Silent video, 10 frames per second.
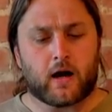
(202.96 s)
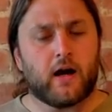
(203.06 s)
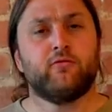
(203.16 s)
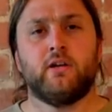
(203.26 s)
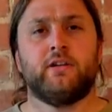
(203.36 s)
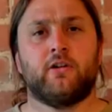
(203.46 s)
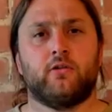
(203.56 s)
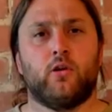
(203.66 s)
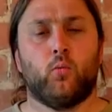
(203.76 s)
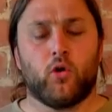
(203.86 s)
I really don't
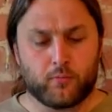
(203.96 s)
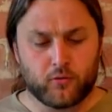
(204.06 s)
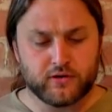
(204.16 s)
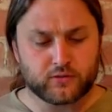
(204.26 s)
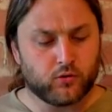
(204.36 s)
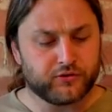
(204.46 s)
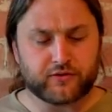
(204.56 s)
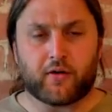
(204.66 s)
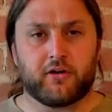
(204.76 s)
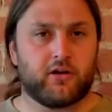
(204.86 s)
know what the point was
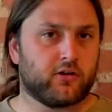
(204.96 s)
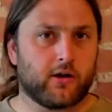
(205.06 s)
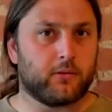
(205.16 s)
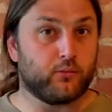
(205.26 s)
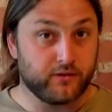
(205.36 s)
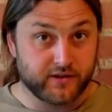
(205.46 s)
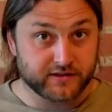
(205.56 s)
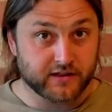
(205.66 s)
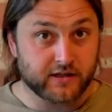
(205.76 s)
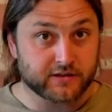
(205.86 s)
of having an uncoupler with
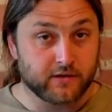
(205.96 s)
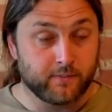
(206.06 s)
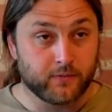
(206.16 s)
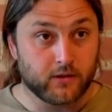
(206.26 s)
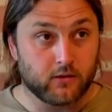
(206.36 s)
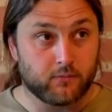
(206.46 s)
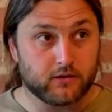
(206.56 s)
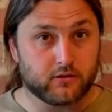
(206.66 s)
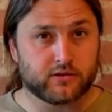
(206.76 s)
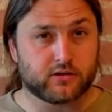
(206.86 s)
this set,
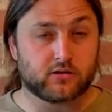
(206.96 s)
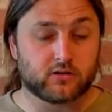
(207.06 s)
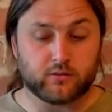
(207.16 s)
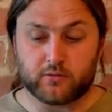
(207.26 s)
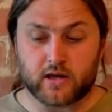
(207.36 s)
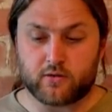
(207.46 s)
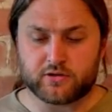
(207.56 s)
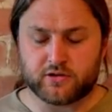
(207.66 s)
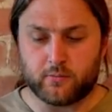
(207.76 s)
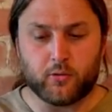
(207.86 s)
because
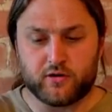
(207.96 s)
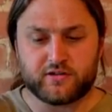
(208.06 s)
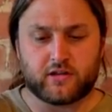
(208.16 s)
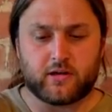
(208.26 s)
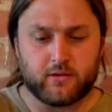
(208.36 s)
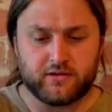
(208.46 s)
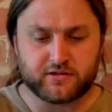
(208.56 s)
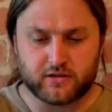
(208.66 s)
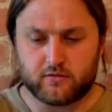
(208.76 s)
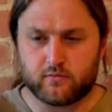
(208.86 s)
without the point, so that
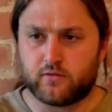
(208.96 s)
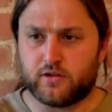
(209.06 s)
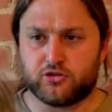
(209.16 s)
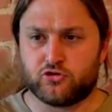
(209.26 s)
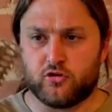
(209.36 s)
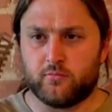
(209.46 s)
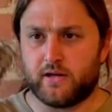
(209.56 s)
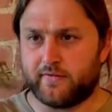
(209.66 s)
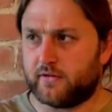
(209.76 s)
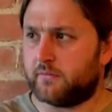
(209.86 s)
means that this shouldn't
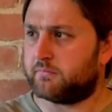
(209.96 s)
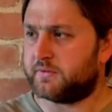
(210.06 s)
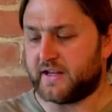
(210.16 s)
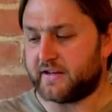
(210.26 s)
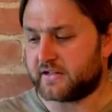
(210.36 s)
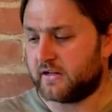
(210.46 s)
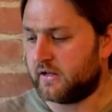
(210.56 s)
be in the set.